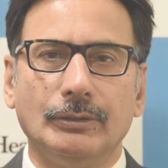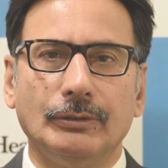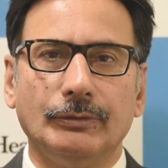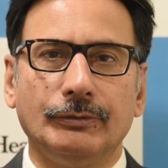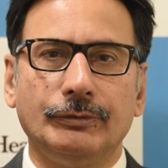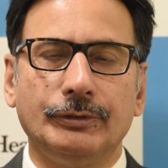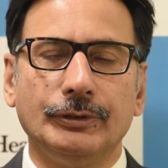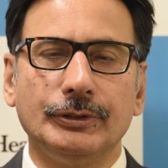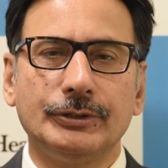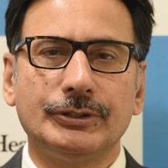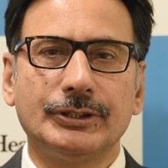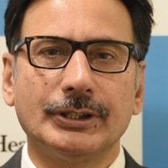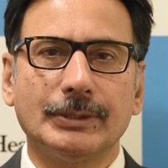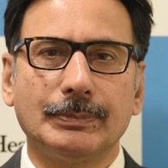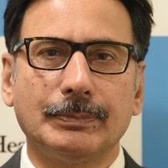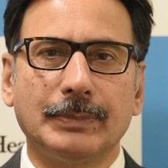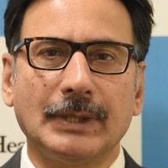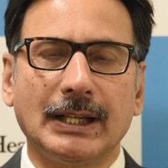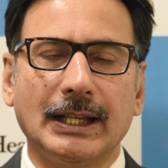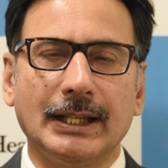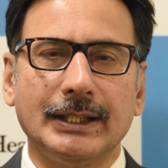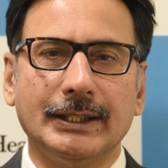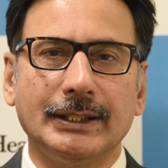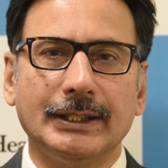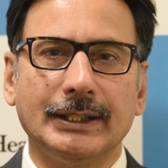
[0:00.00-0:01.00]
Future
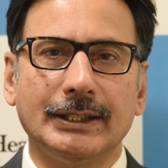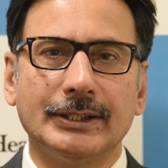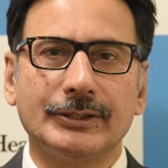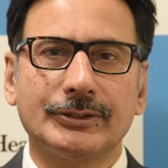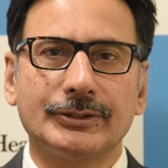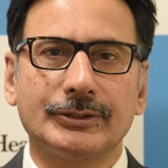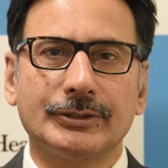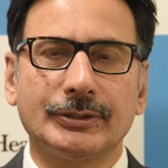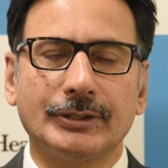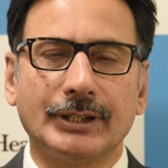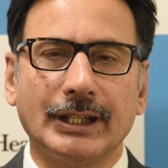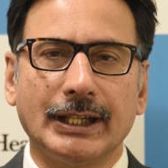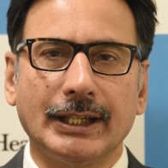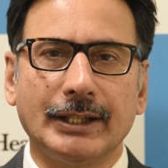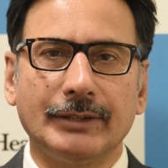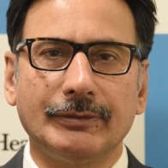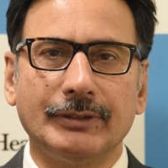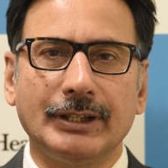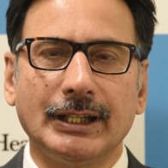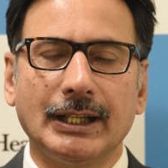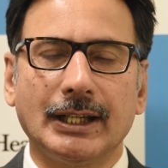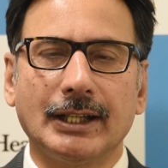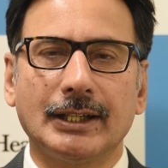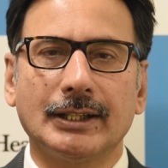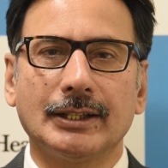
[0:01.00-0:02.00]
plan is today
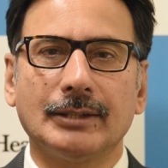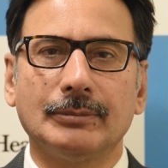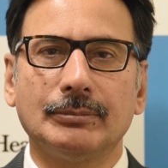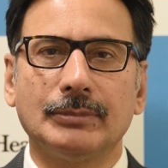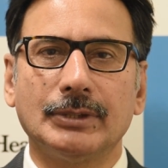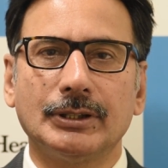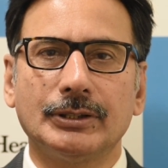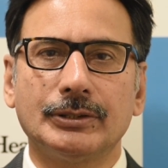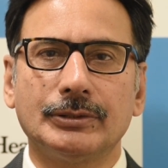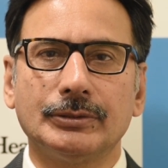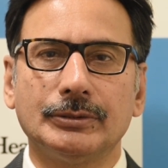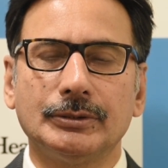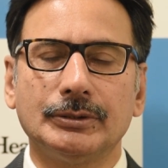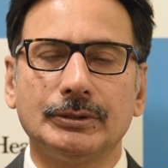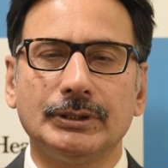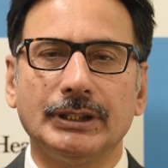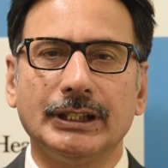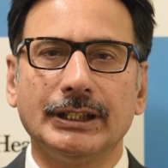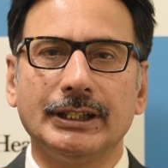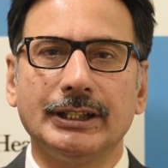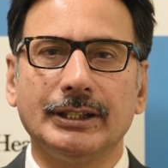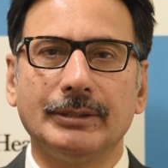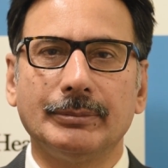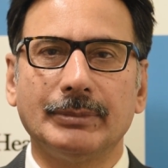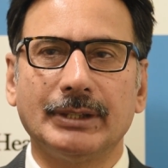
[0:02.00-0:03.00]
we are number two
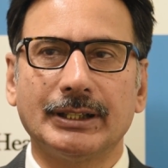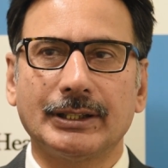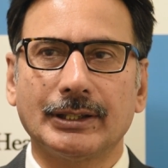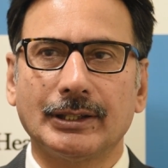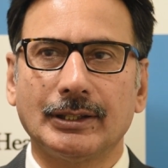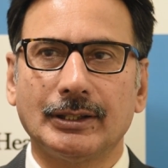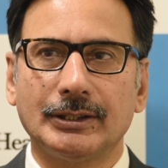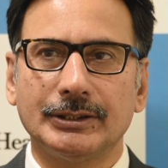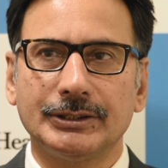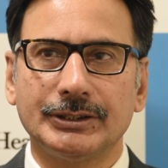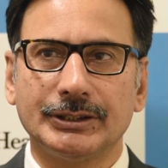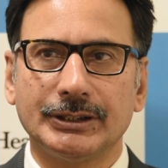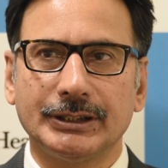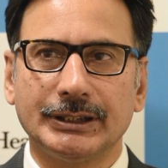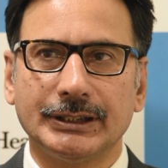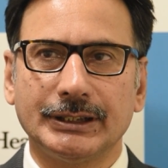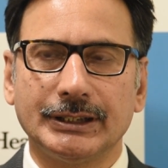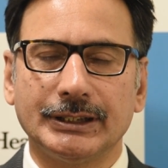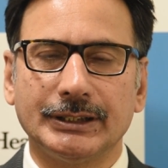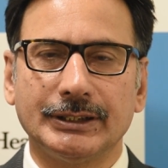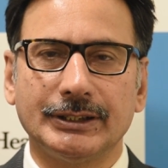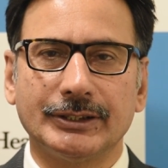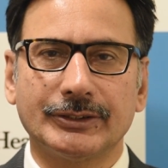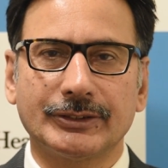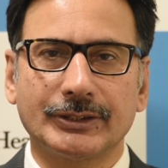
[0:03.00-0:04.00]
in hematology
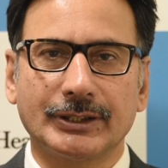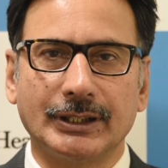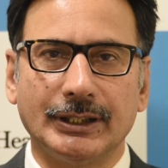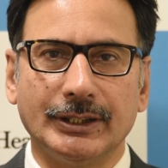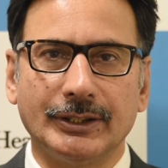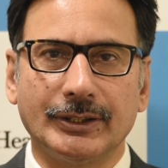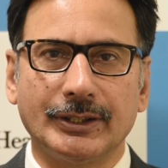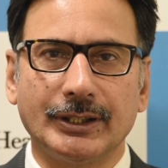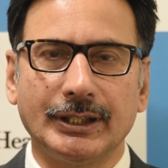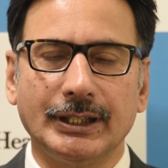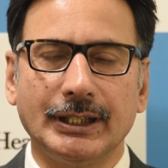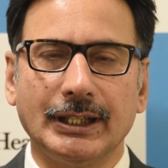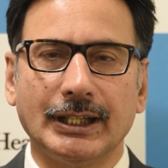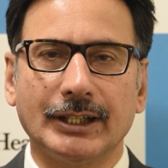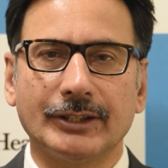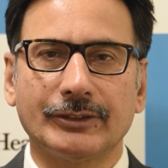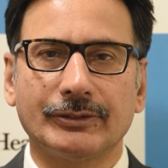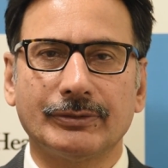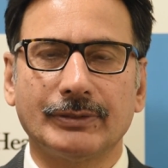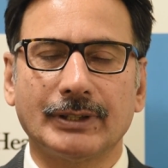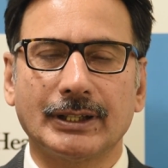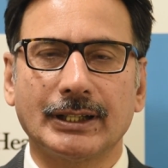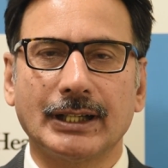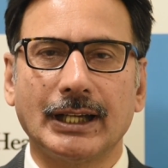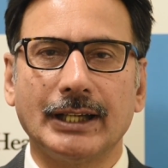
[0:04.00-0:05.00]
in this country as
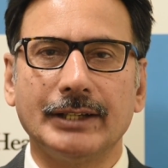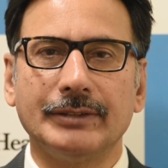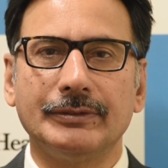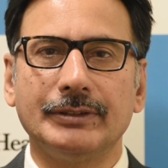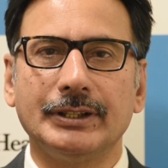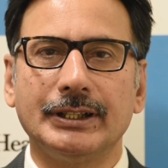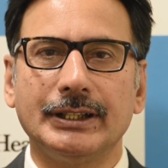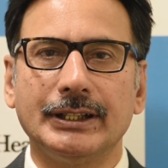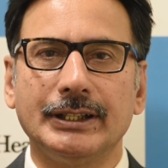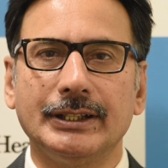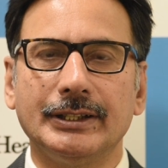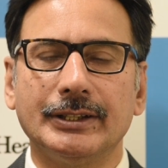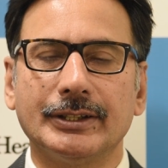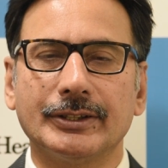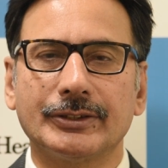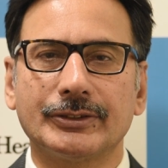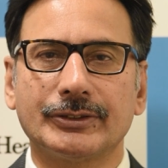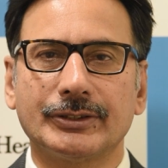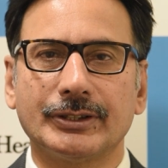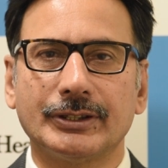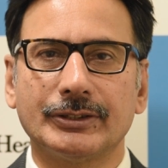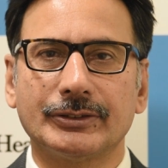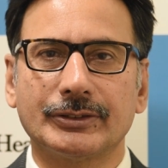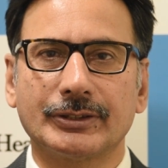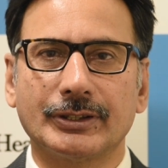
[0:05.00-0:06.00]
far as IVD
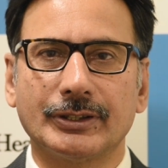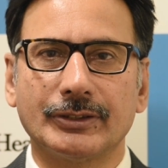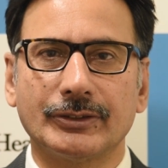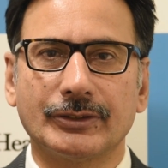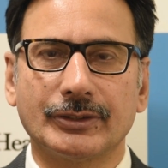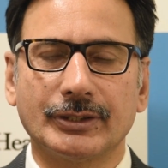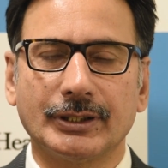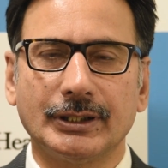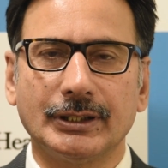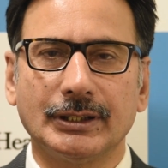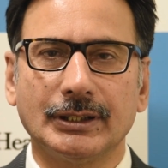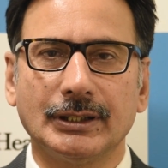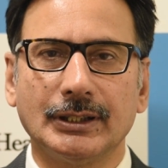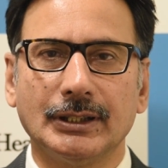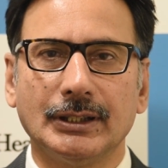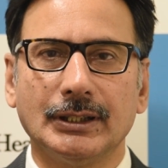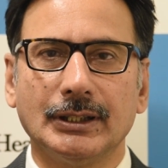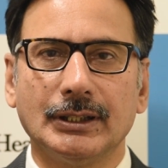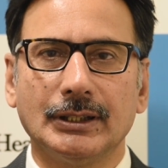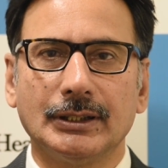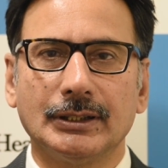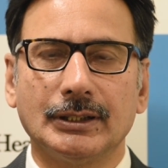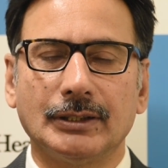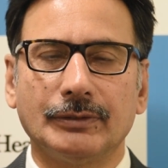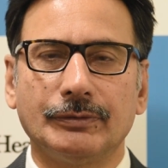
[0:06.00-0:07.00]
industry is concerned.
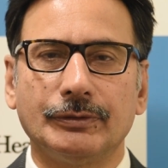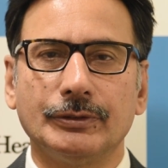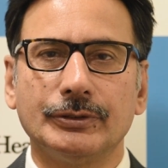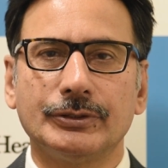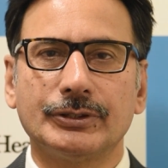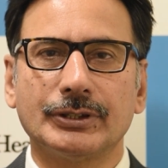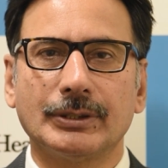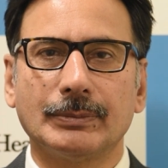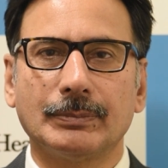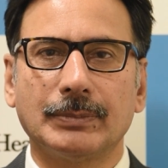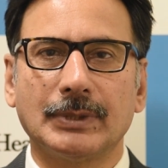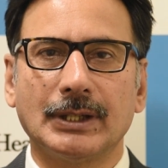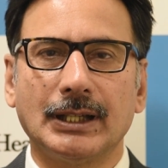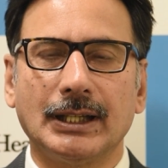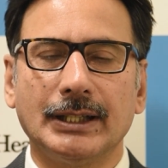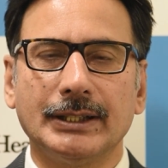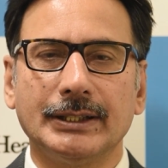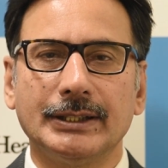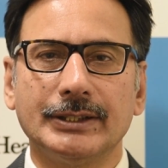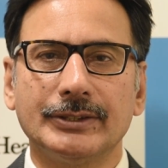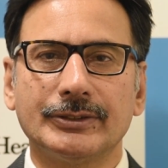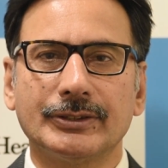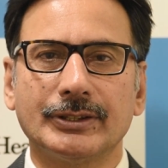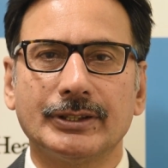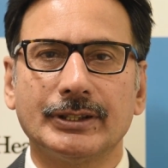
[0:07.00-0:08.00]
The future plan
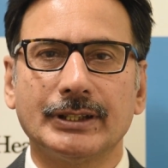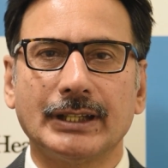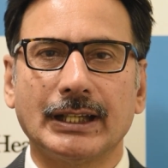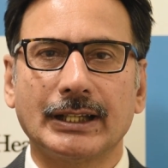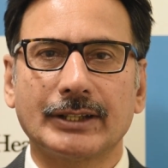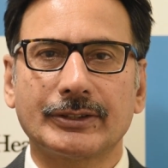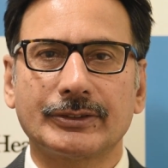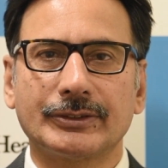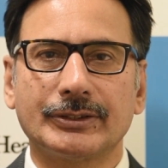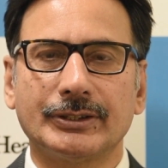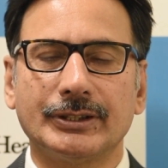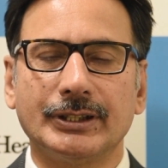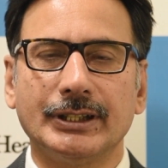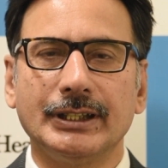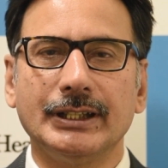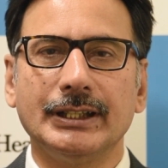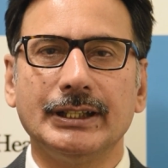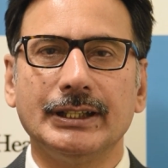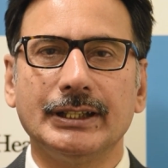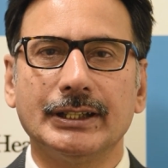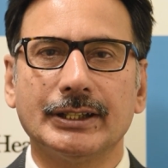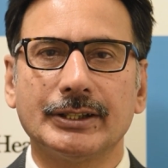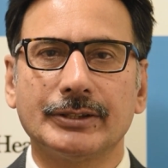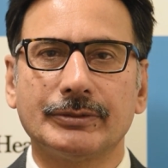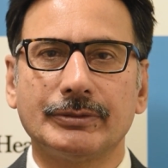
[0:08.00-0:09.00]
is the next three
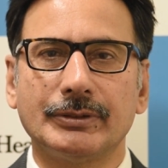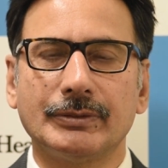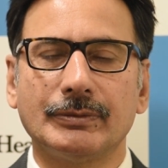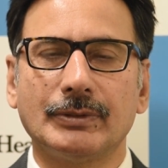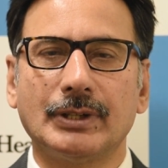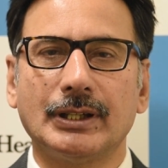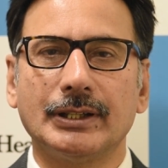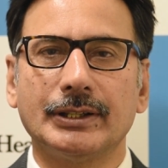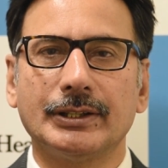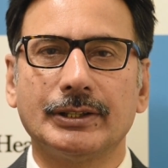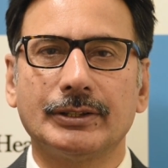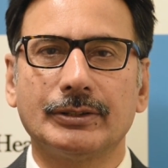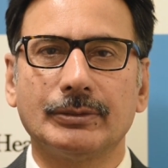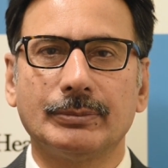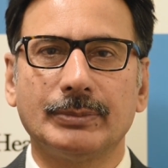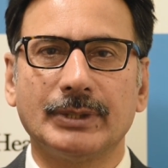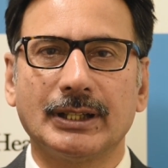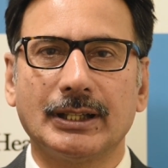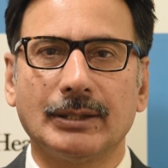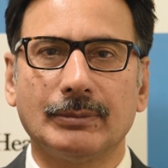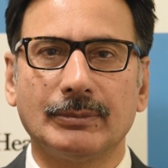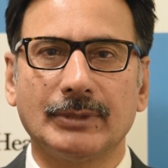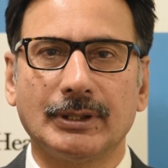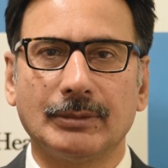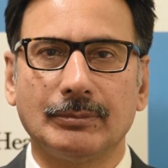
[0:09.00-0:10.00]
years we want it to
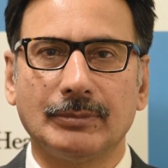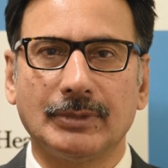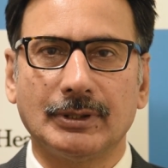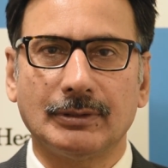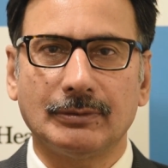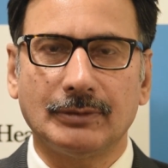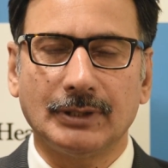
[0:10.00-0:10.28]
become number